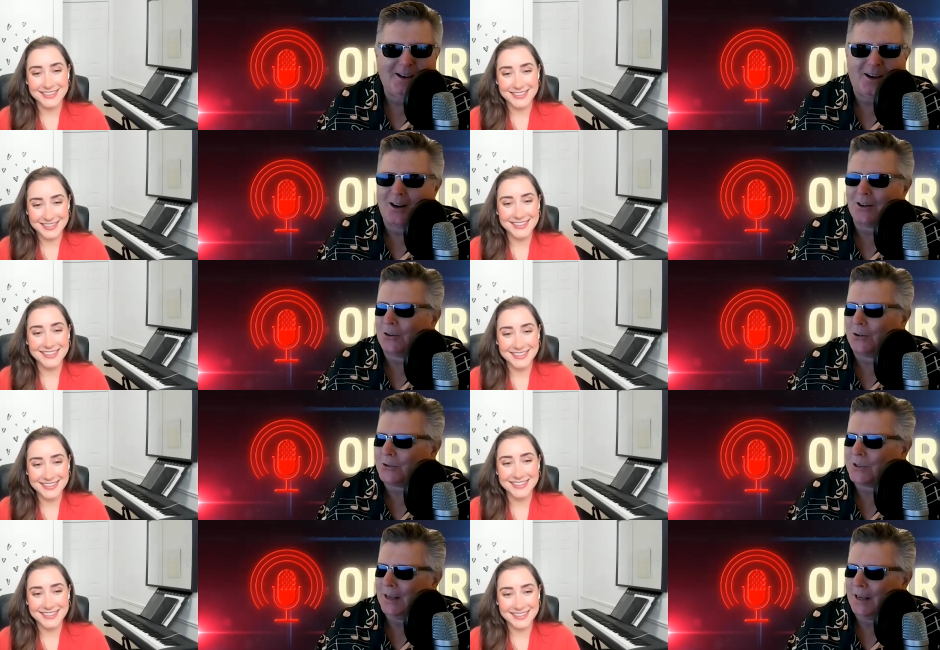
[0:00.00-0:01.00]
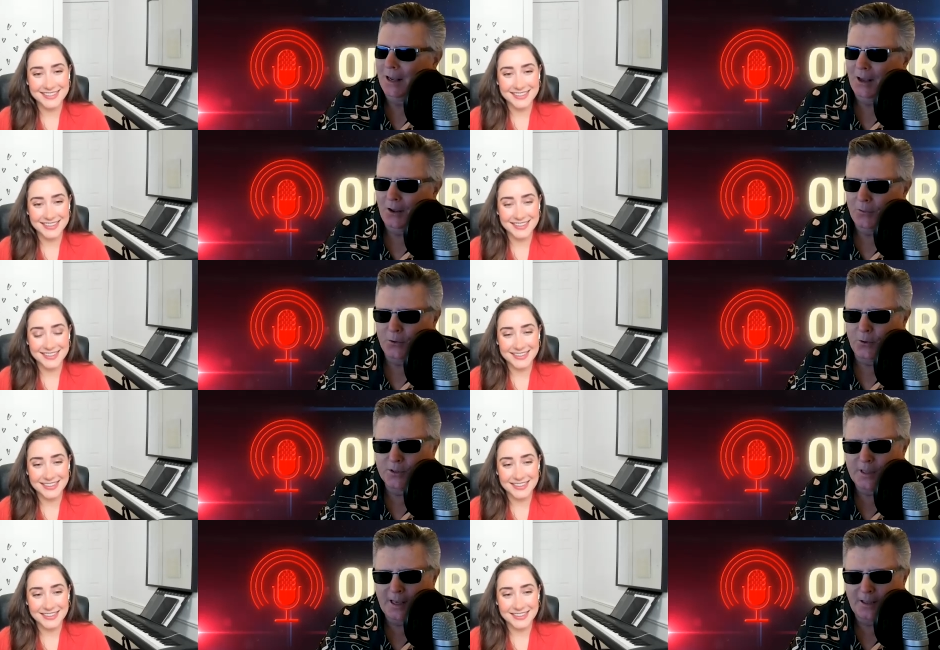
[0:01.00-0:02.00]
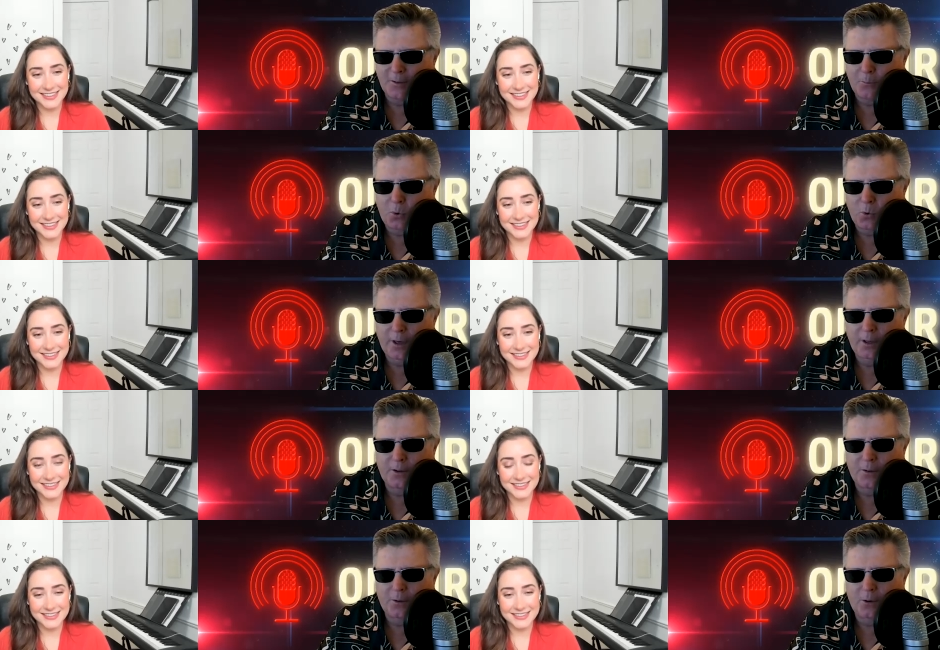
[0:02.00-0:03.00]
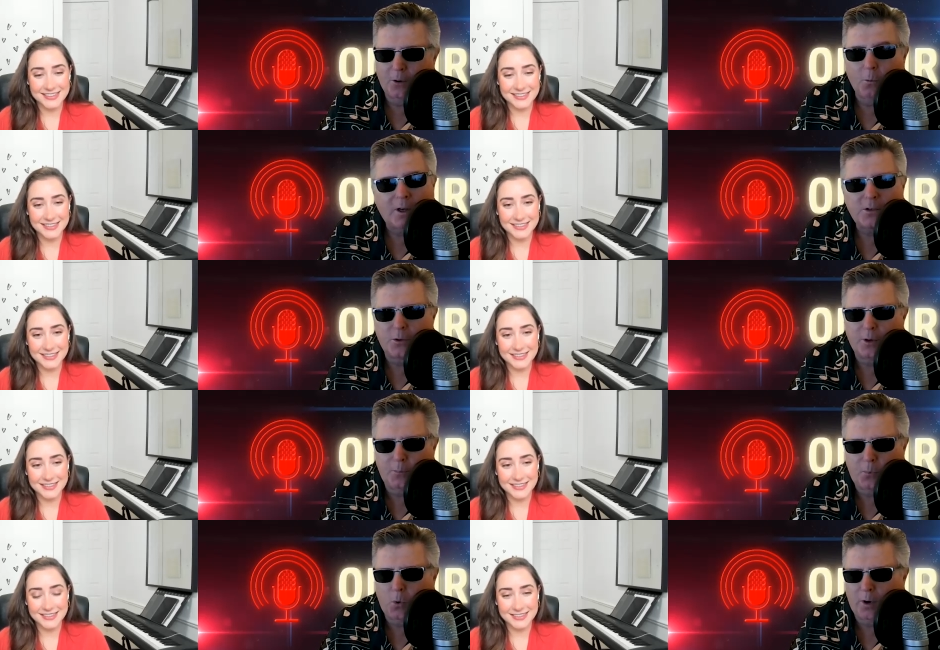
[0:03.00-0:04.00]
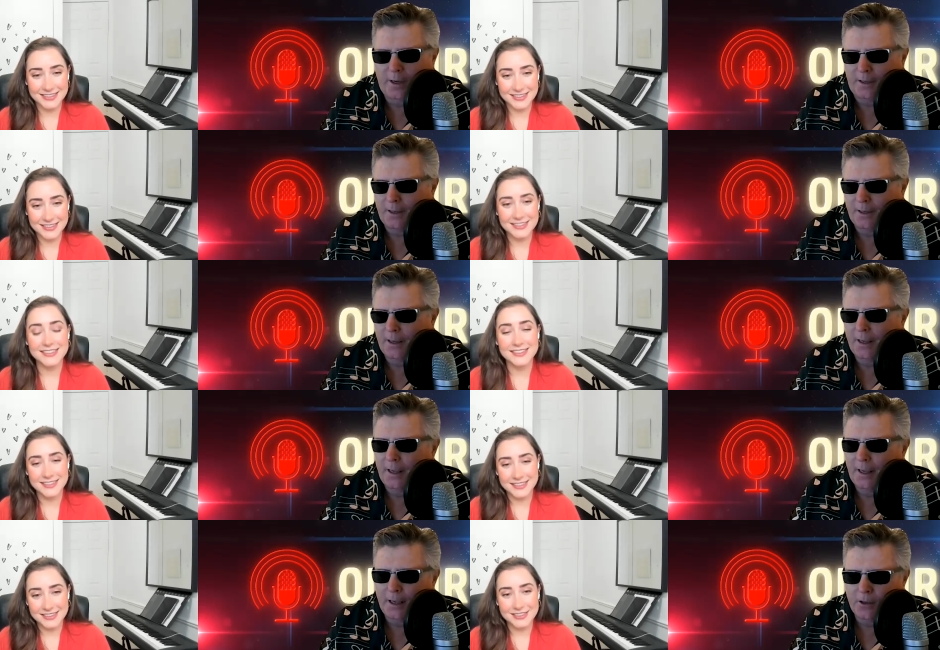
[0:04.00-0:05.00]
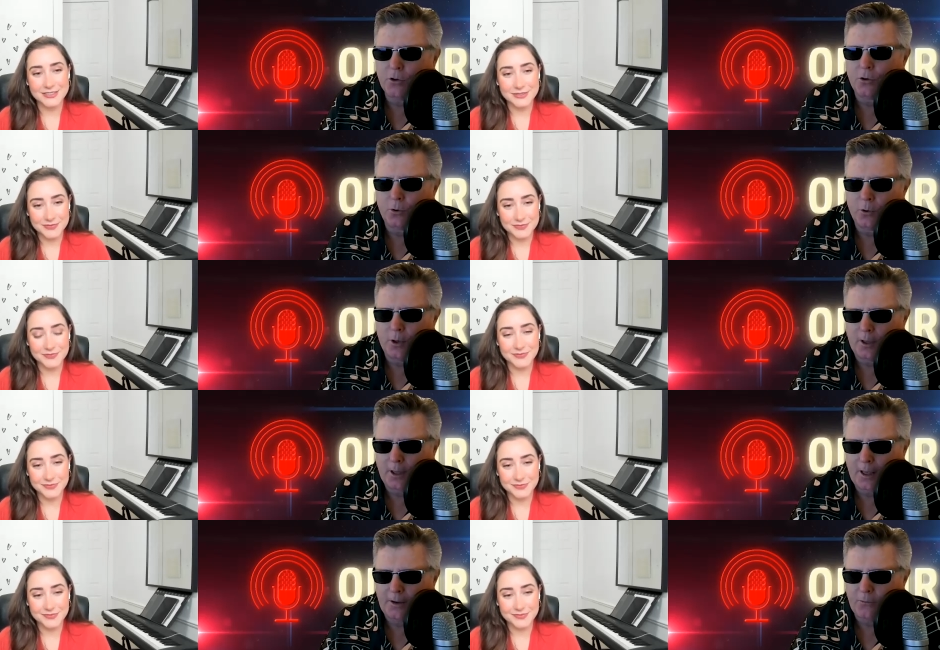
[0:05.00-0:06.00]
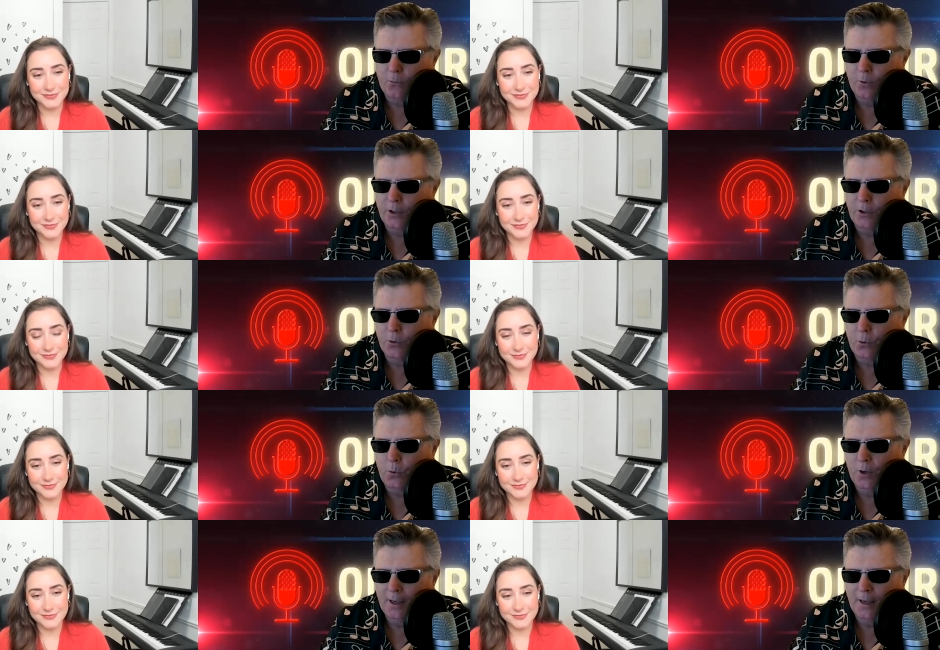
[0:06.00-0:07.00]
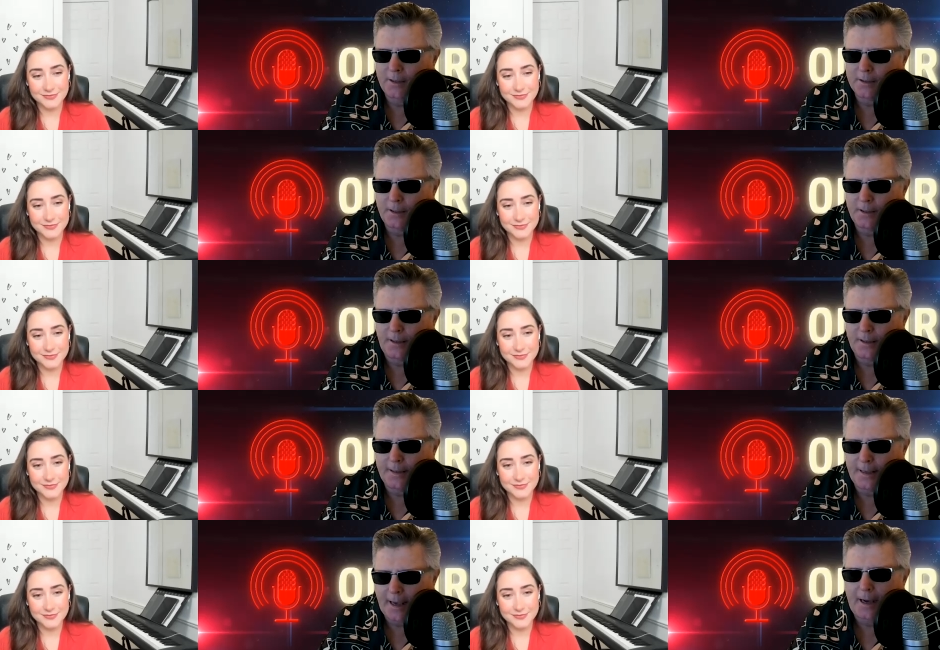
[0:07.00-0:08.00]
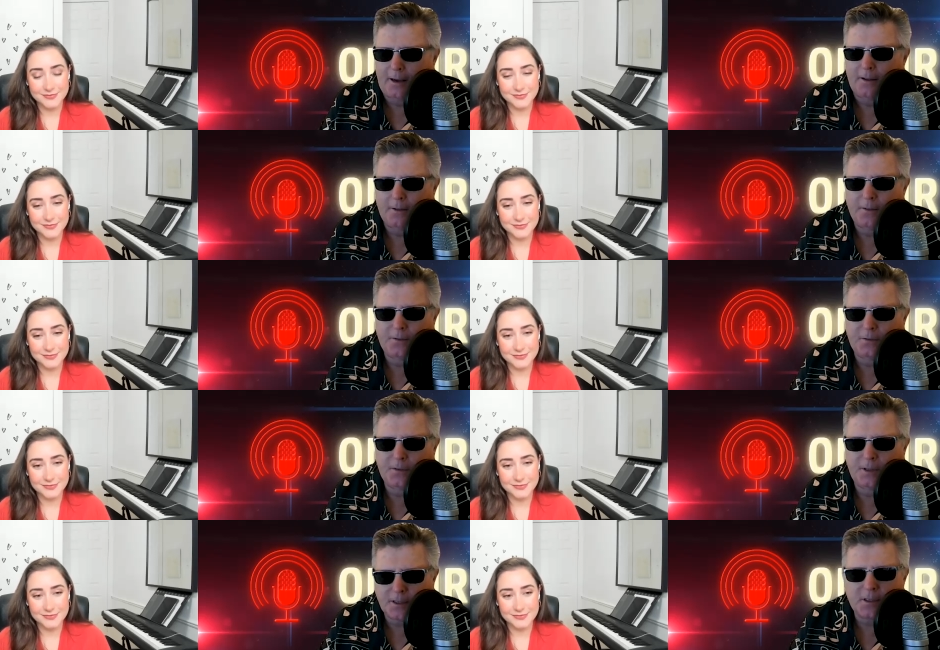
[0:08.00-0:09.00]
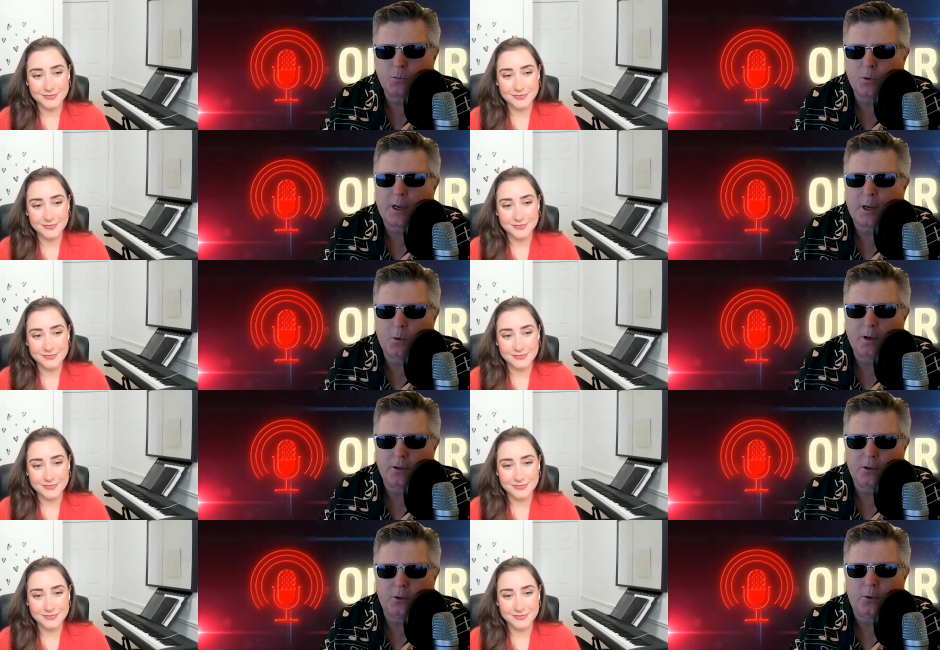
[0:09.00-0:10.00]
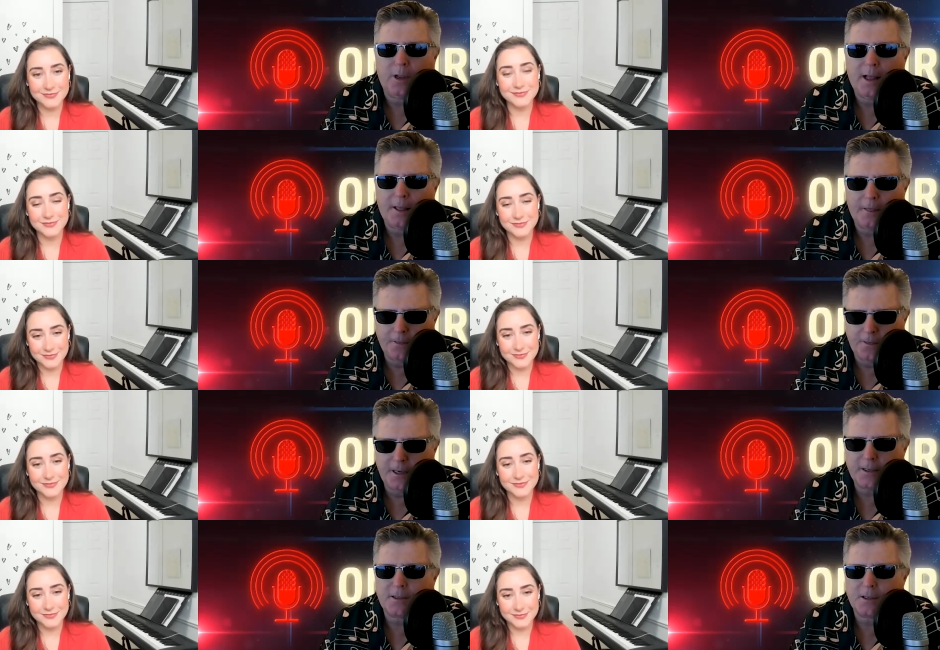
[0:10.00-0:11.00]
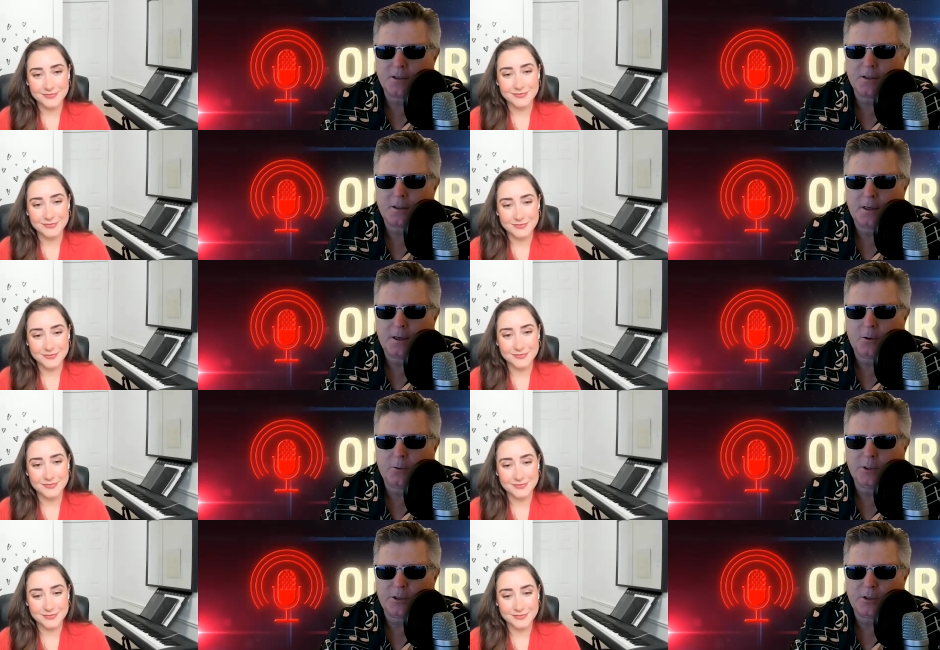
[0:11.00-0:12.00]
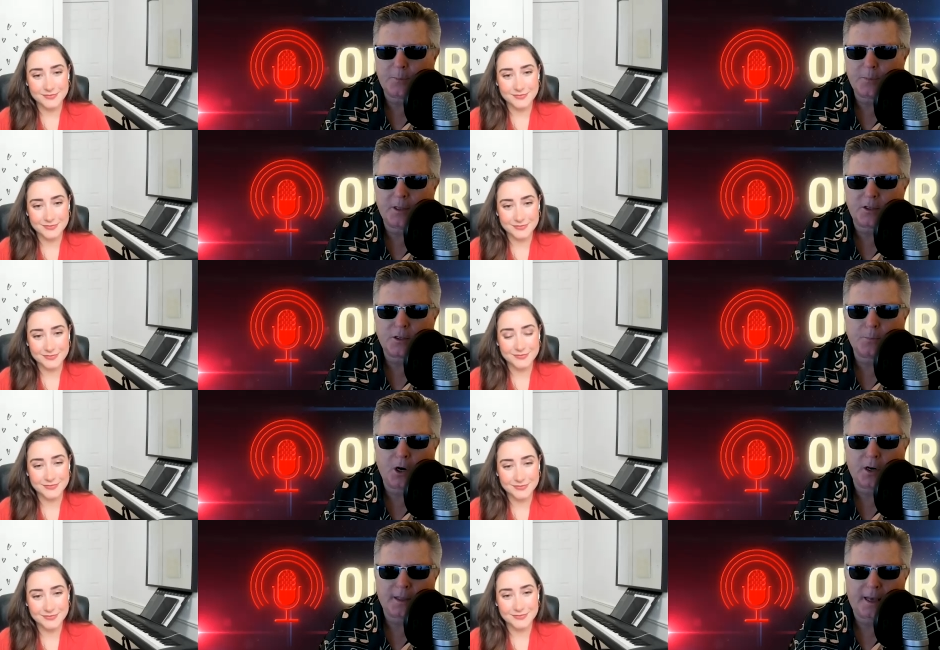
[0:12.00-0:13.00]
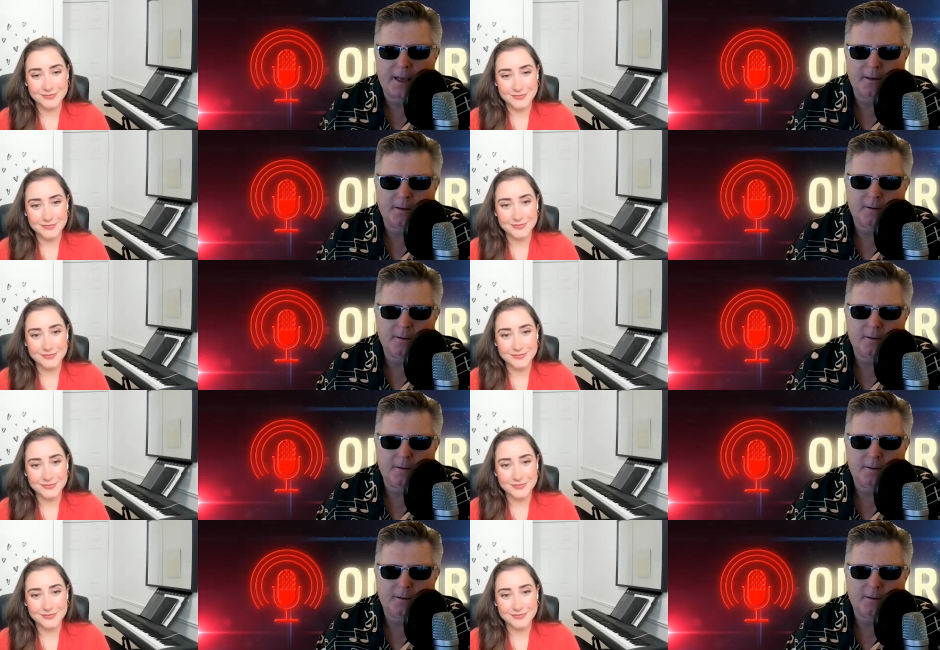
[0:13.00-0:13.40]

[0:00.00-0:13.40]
Speaker 1: and uncles, there's that point, or was there a point in your life when you said, "Yeah, this is what I want to do. This is." Was there something that sparked that?